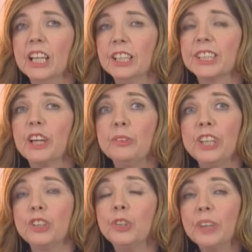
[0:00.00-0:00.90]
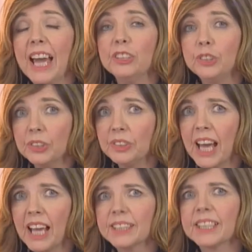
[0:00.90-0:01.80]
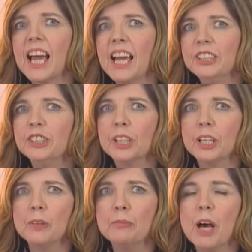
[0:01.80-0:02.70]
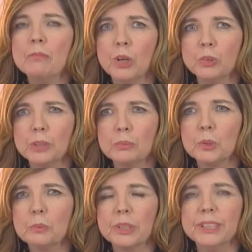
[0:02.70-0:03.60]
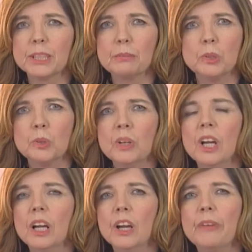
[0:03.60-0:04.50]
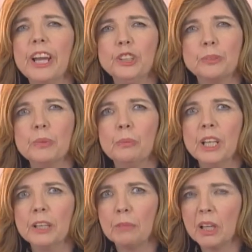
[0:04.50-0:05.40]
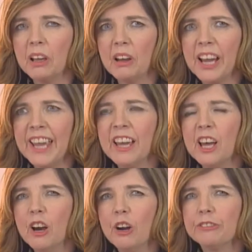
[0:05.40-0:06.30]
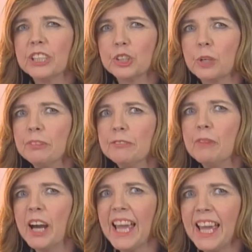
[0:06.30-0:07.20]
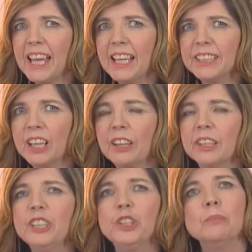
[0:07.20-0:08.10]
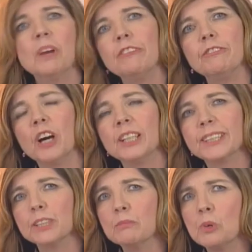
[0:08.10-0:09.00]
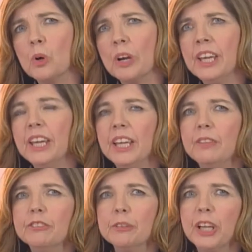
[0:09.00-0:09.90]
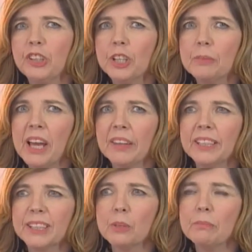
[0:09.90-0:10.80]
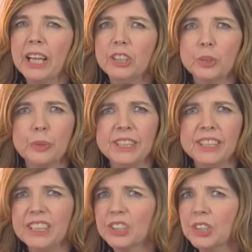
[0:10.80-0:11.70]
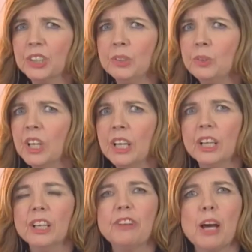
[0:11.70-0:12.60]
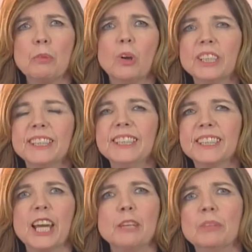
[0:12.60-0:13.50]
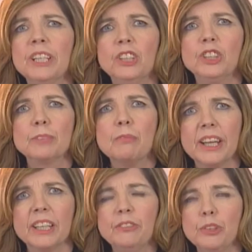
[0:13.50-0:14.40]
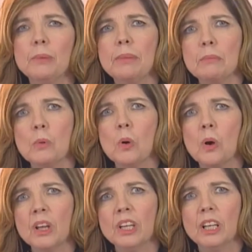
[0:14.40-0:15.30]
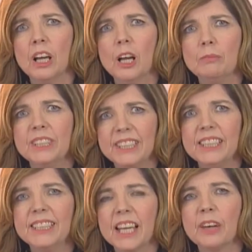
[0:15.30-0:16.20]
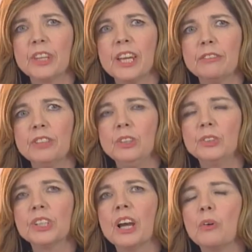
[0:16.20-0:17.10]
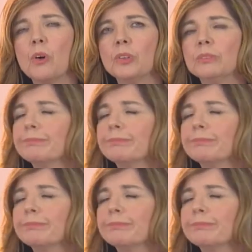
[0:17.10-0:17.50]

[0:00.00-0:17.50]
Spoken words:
So yes, you can do that, and a multiple principal arrangement will apply. Off the top of my head, I think you might find some more information about this on page 22 of our policy statement. It just might give you a bit more detail there for you to go on.